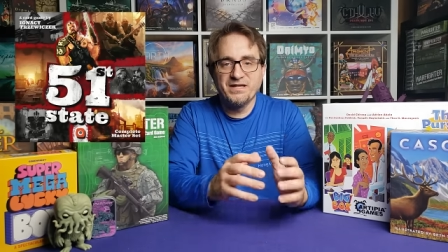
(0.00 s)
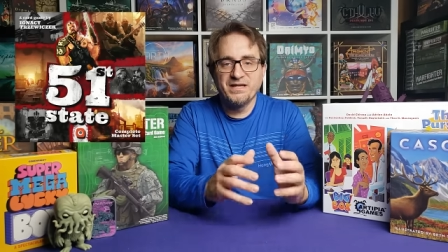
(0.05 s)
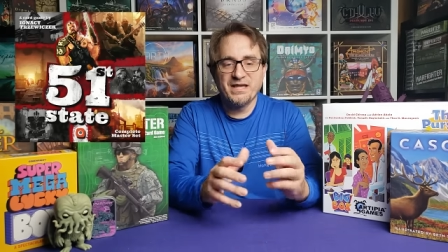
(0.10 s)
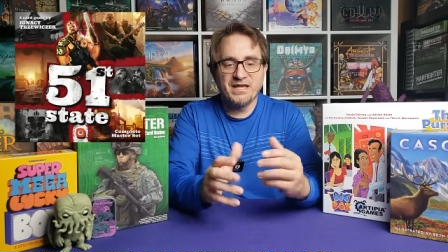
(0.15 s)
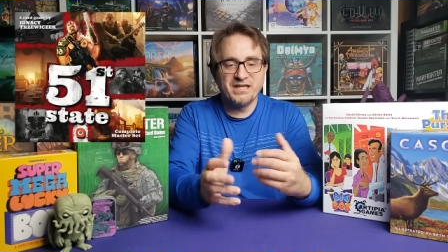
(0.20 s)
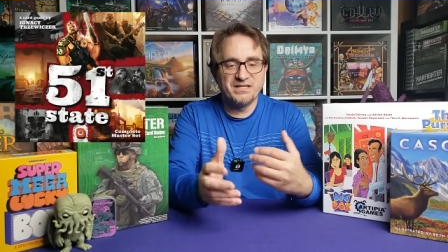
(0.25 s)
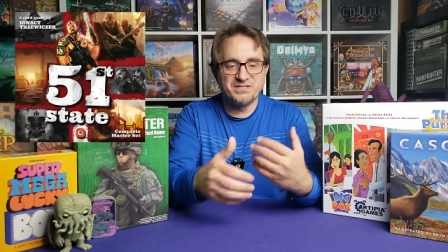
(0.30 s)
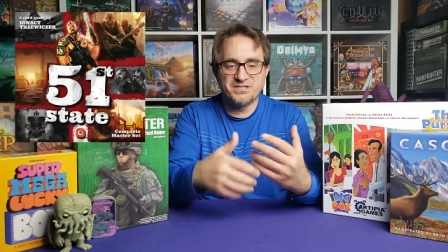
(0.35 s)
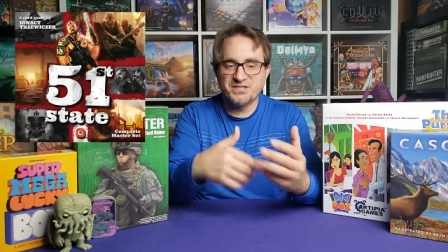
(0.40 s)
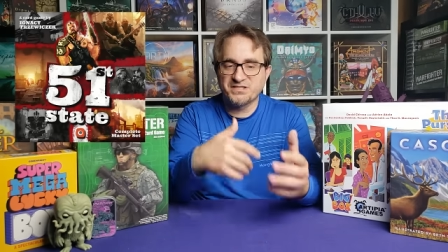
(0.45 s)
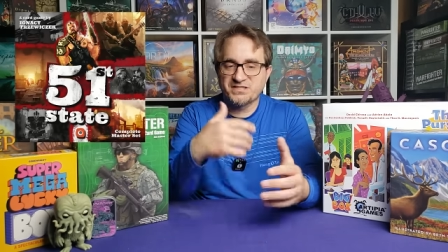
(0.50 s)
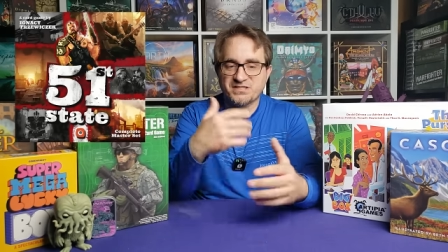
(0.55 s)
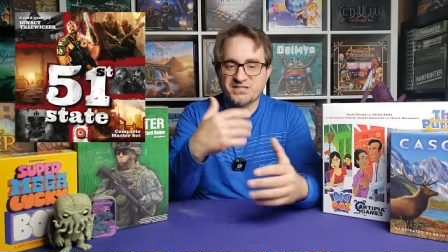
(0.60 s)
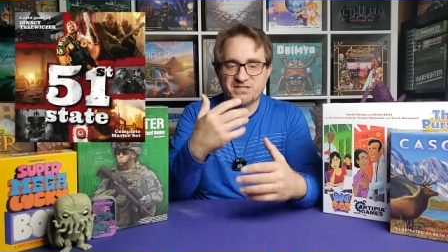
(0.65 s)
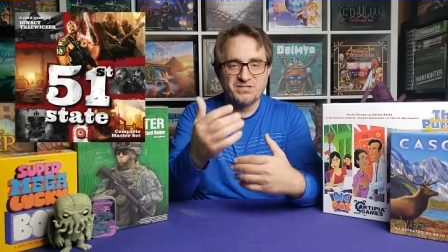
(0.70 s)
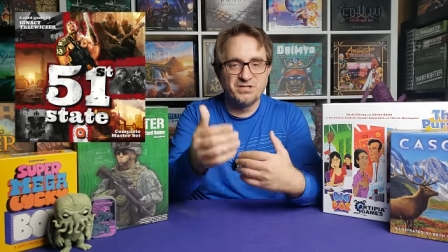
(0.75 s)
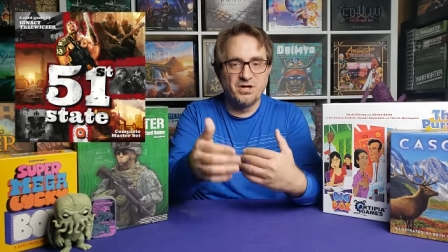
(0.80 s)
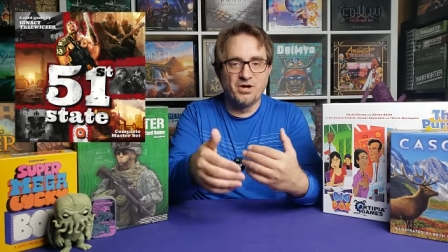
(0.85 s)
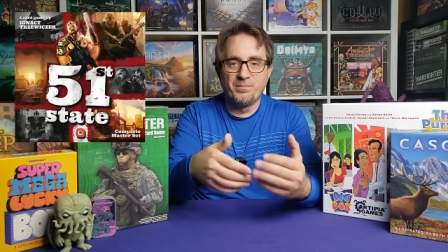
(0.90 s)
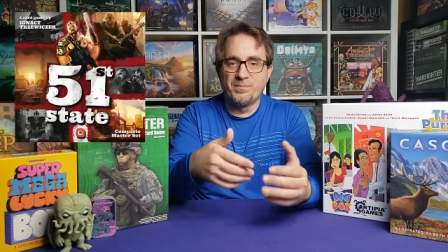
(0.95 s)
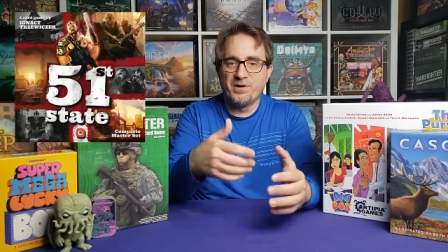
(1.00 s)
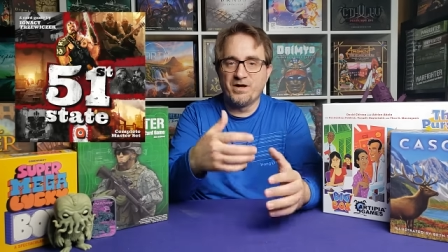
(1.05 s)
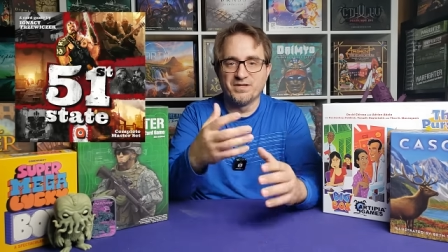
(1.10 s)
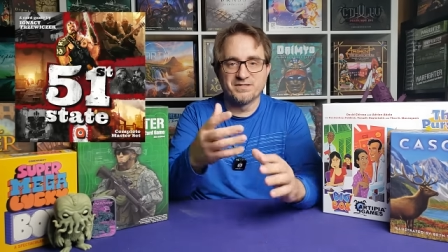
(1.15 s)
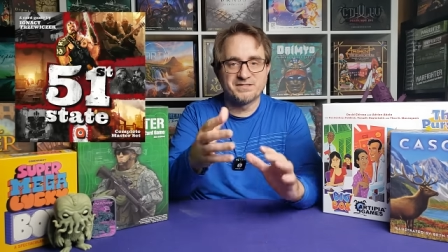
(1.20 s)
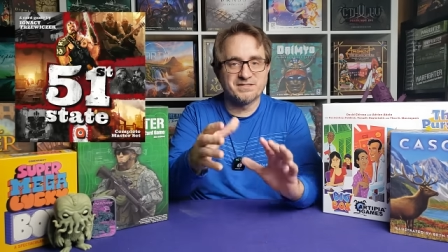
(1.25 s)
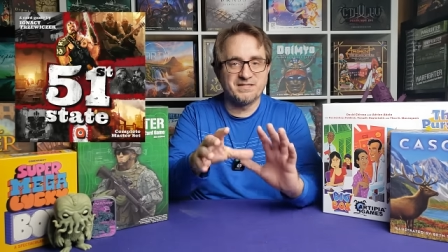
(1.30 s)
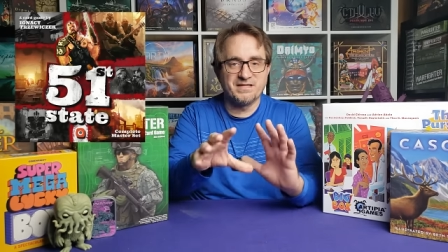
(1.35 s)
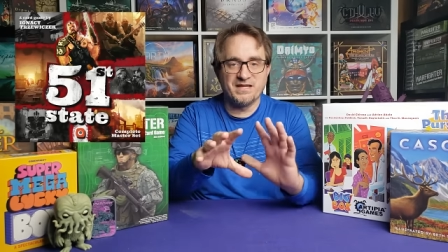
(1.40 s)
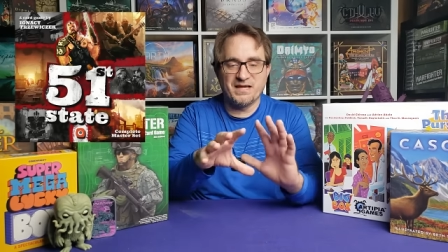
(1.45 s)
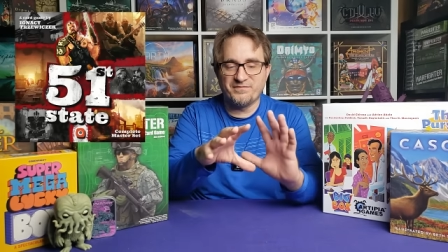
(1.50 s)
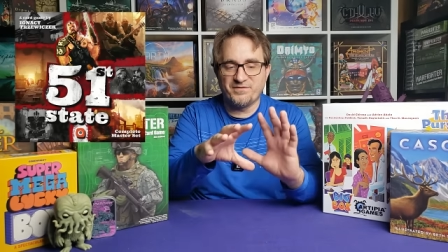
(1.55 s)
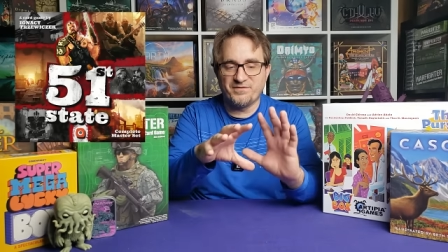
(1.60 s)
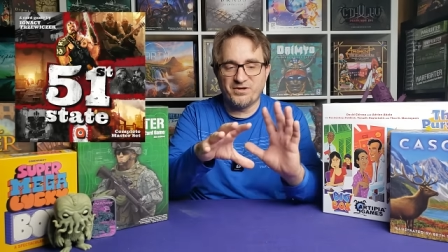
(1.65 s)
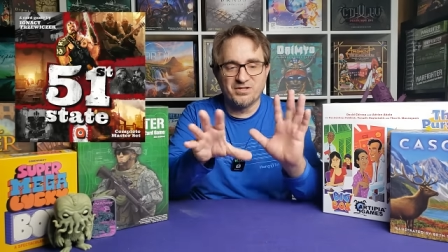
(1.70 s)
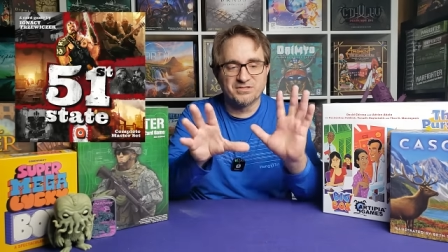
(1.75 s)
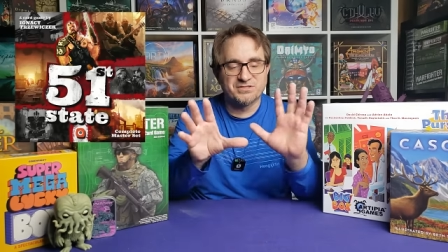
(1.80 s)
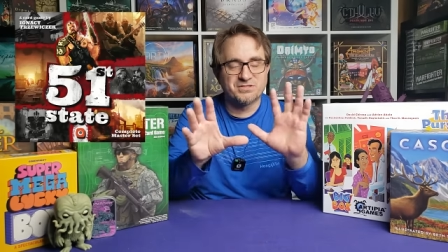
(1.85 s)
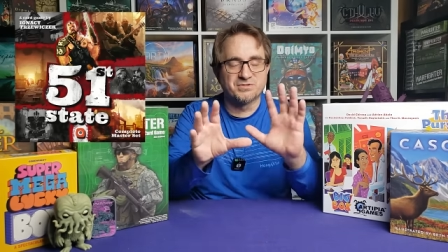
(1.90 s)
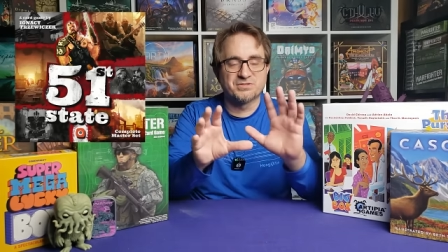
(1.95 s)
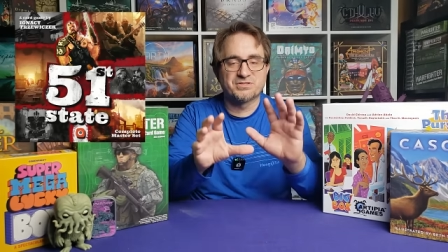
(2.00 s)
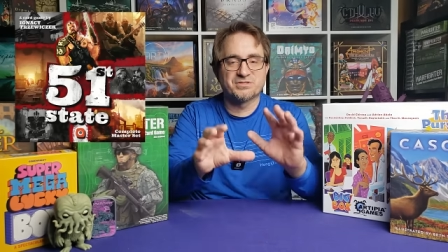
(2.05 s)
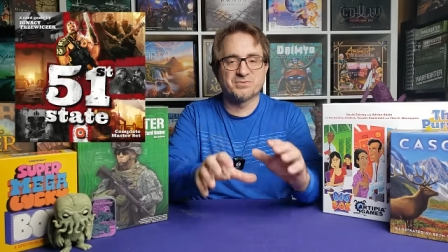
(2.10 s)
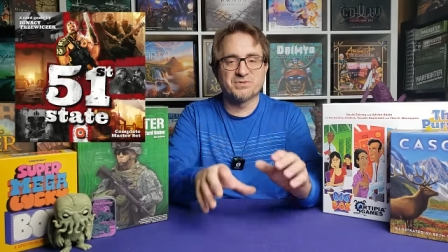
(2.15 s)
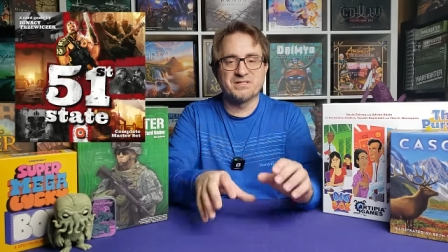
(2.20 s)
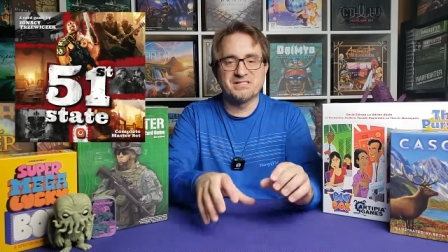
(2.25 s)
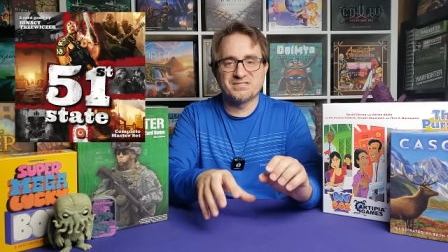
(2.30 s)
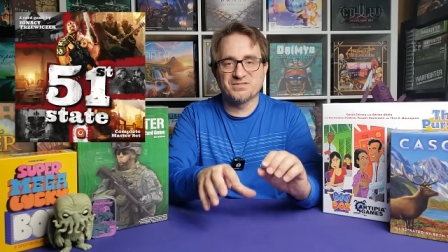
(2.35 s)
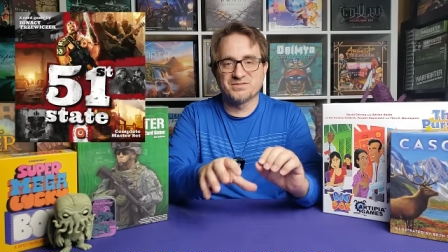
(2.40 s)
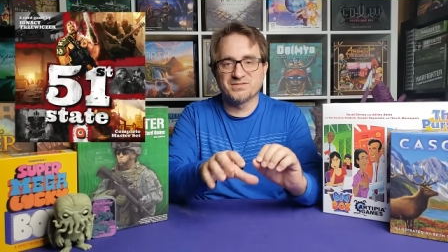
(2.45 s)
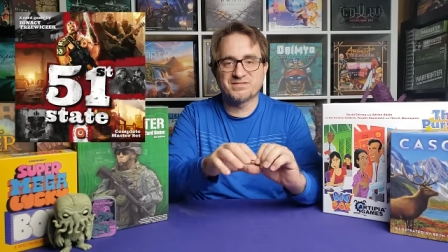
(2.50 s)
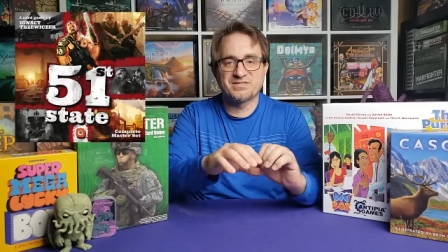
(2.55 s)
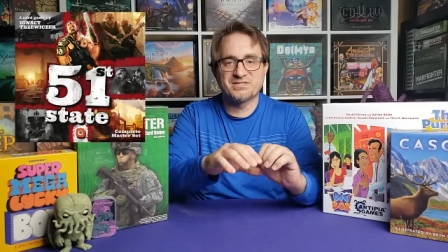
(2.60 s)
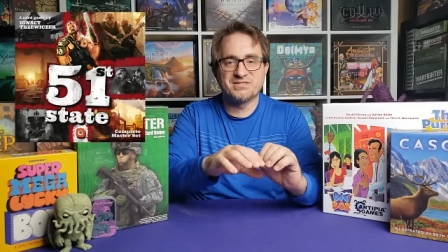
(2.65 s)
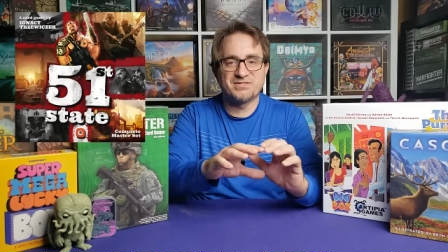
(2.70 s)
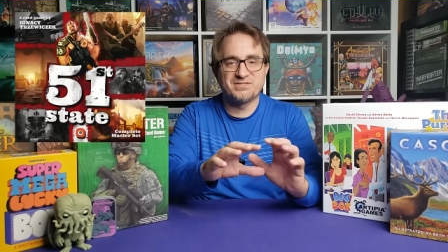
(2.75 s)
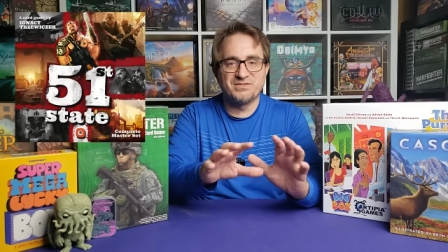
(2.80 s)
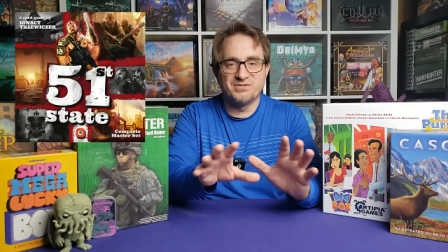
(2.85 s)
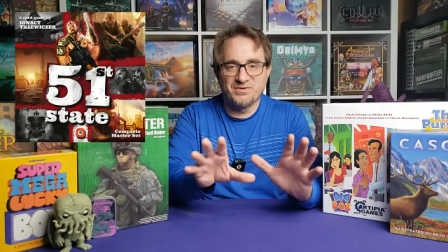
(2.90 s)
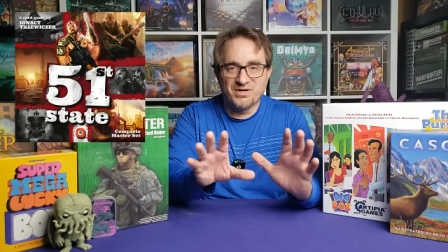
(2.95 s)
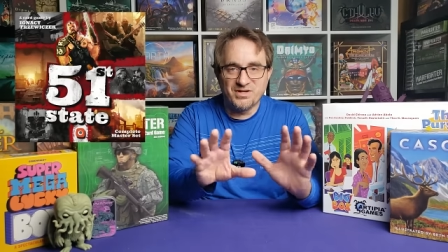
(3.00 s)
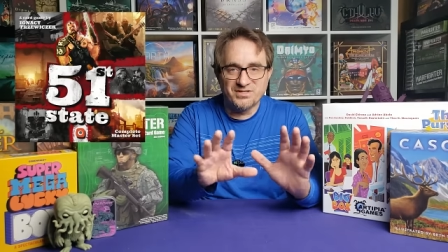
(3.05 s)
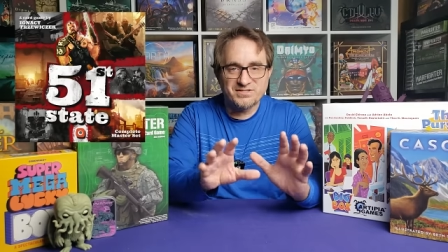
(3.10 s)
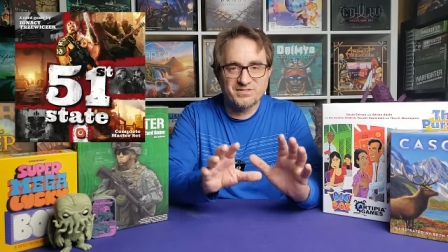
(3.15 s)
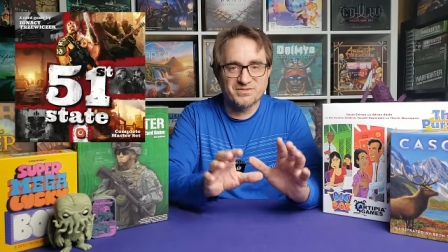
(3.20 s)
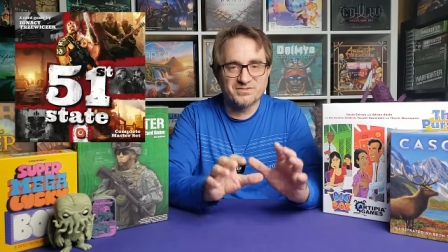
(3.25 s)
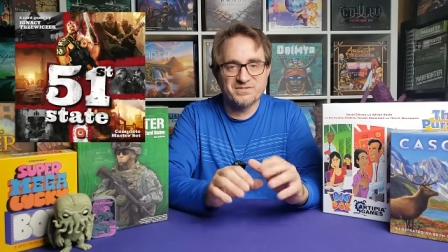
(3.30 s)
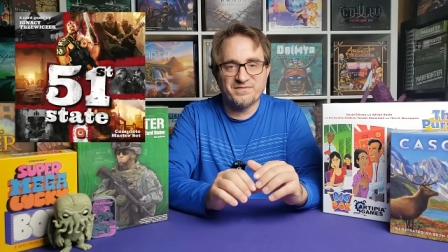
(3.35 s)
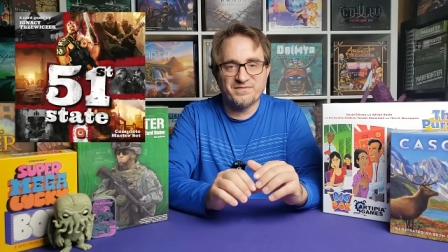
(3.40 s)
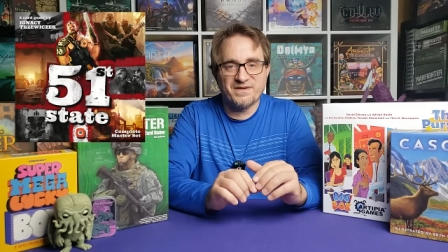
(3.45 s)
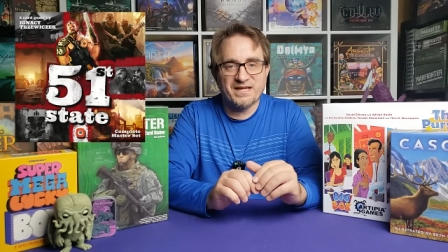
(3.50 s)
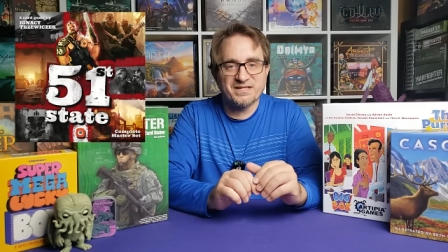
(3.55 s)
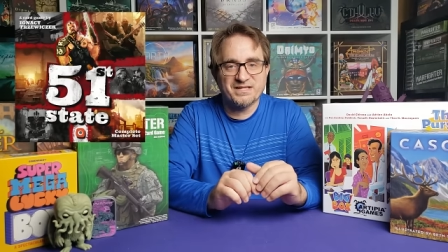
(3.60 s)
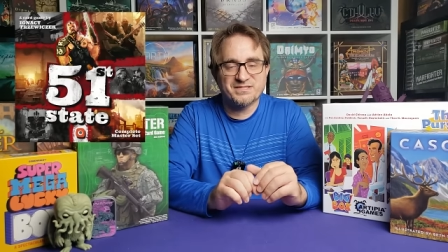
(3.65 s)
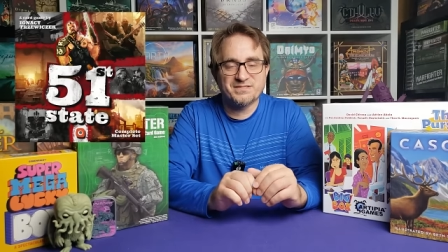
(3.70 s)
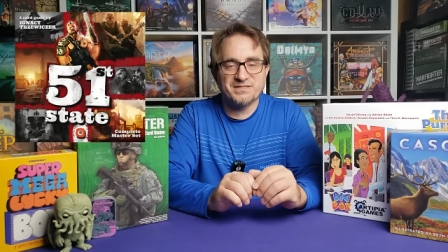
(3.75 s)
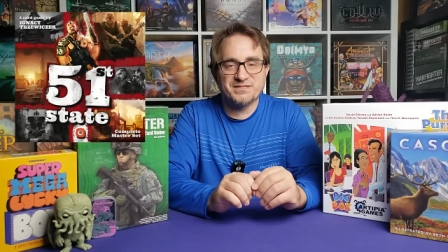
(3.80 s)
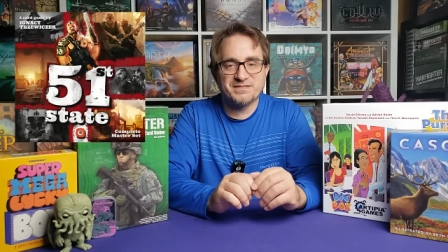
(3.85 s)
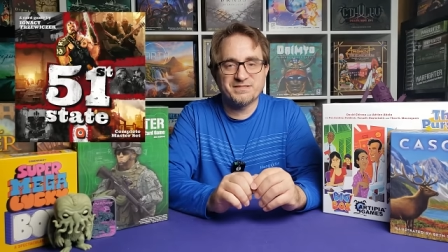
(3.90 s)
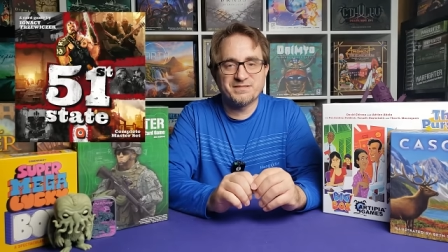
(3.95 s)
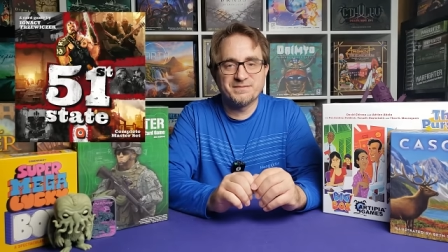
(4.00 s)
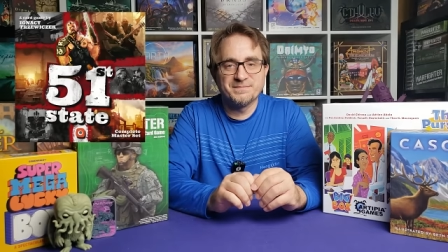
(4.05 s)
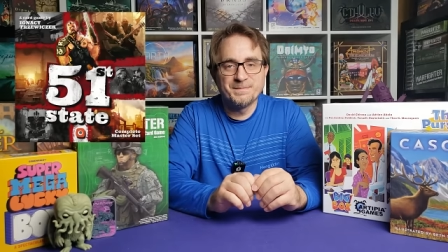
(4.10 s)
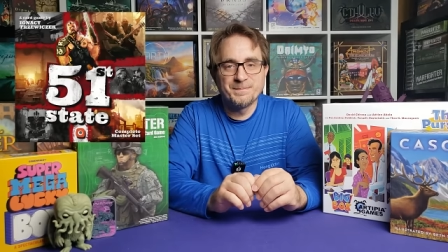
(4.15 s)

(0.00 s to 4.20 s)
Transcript: and it just snowballs, and you have all sorts of resources to do all sorts of actions.